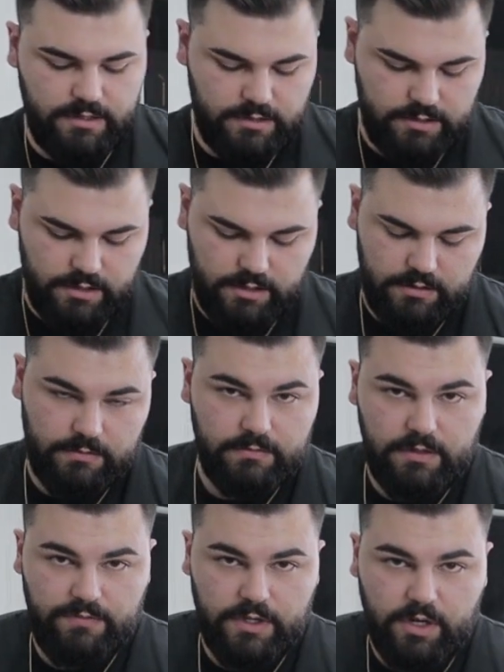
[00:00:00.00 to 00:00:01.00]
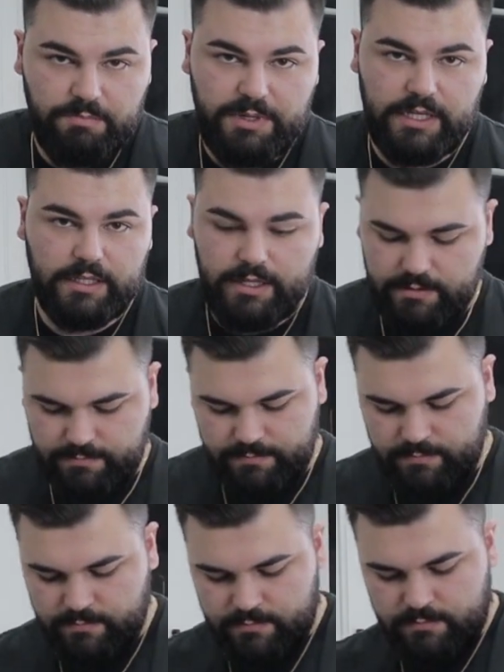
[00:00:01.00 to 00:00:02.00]
So if you don't peel it,
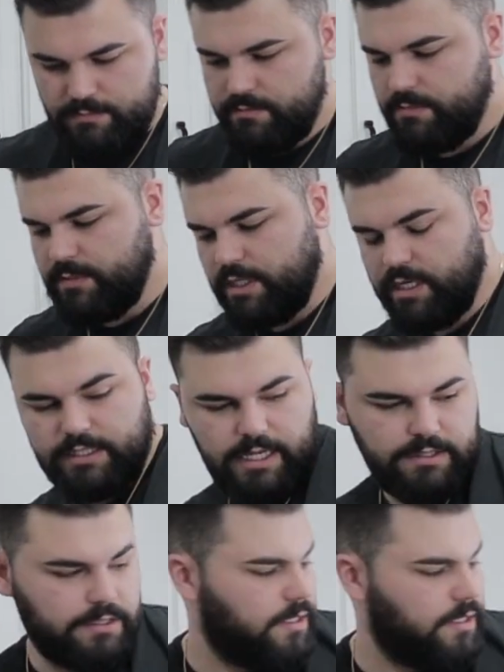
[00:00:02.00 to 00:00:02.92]
it's gonna taste